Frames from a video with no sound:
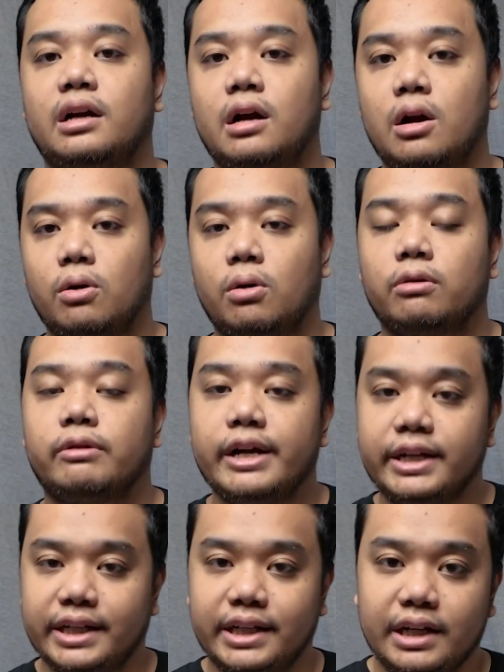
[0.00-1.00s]
there are
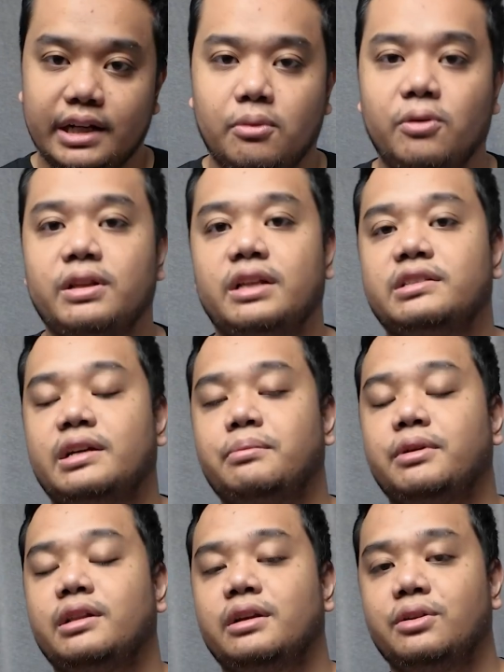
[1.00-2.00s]
already more than 10
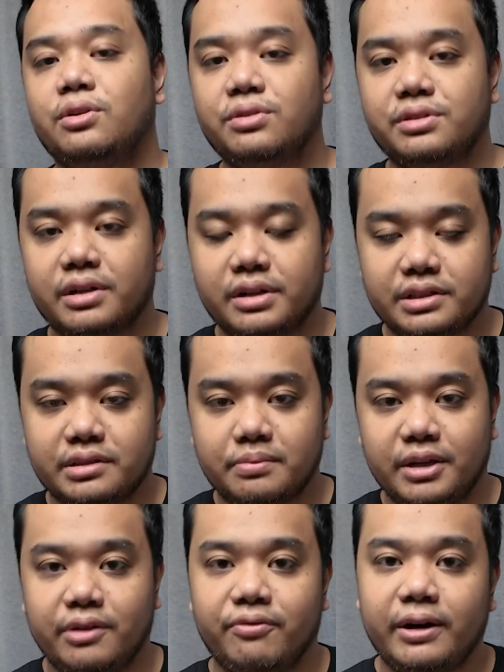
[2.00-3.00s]
million users
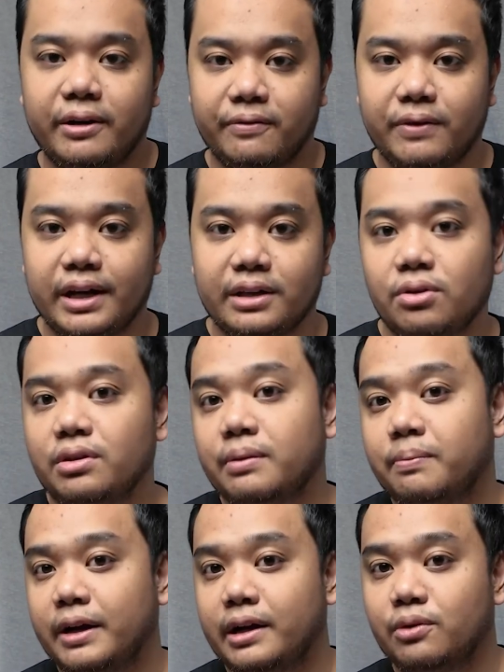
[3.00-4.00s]
being verified on the
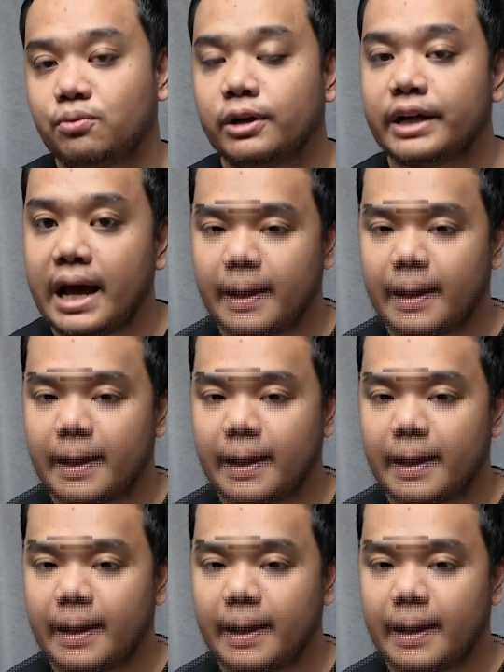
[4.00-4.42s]
Pi Network